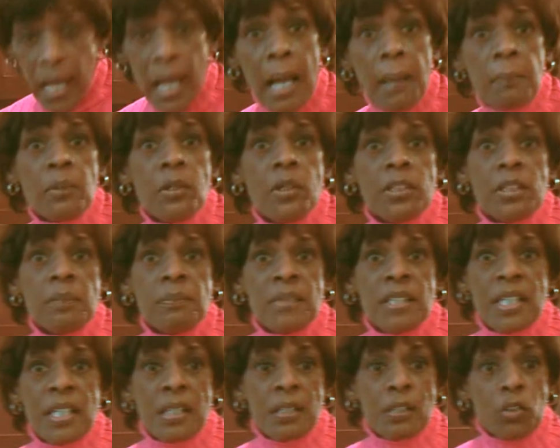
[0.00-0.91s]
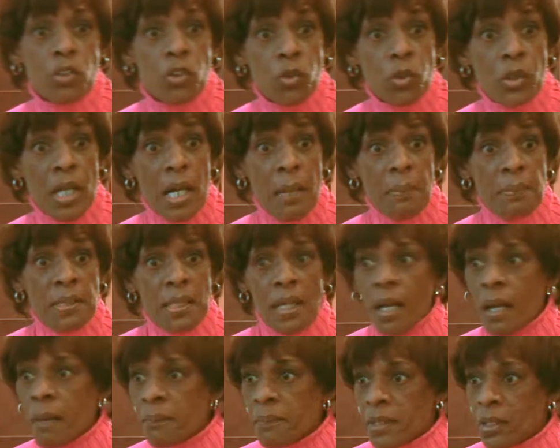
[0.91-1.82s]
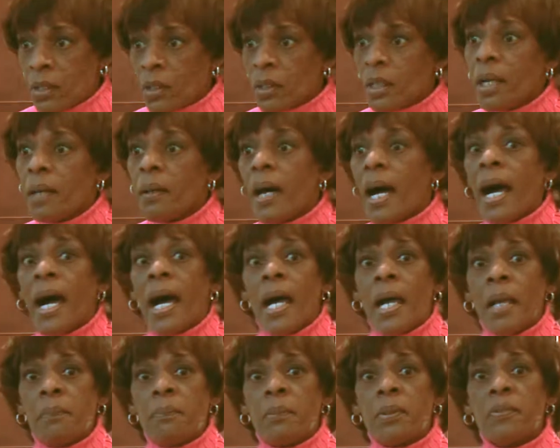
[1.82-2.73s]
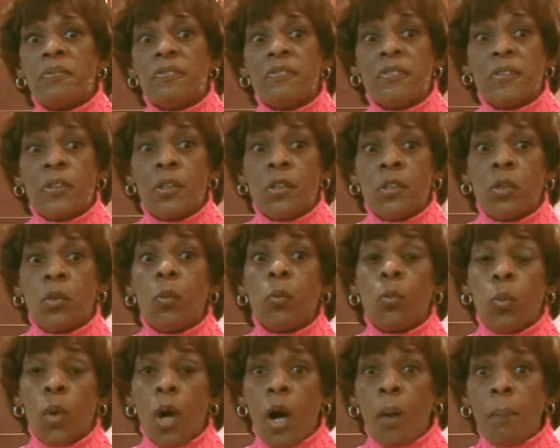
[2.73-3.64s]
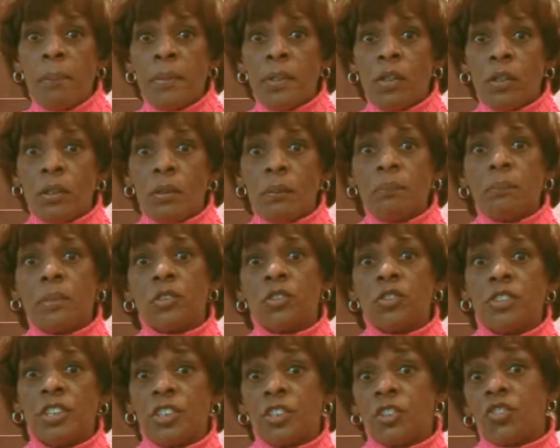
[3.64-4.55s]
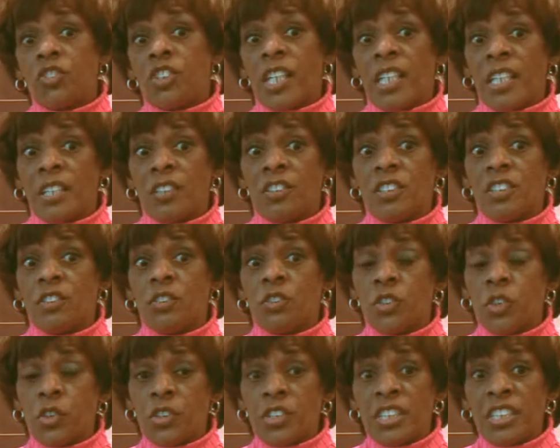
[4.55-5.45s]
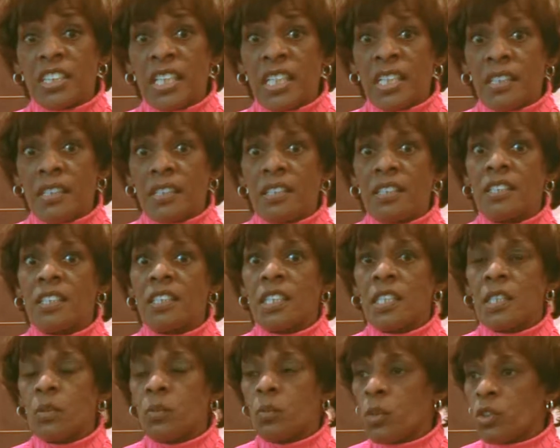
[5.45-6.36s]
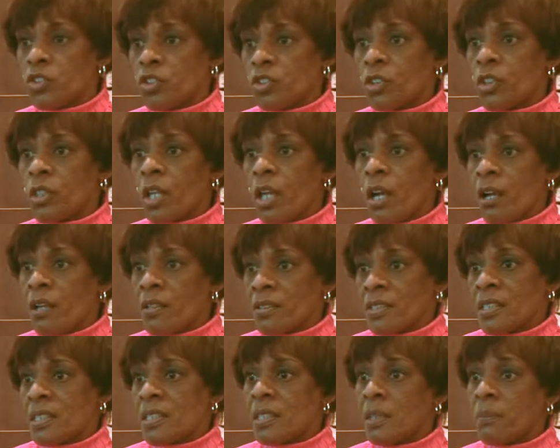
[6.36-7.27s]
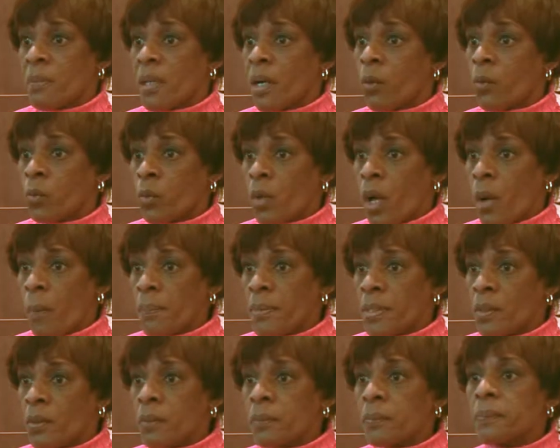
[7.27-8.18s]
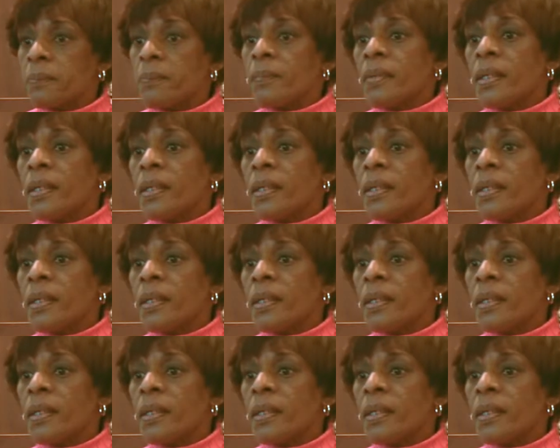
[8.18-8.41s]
I'm going to take 2 cups of milk. I prefer raw milk, but you need to check in your state to see what your laws is about raw milk.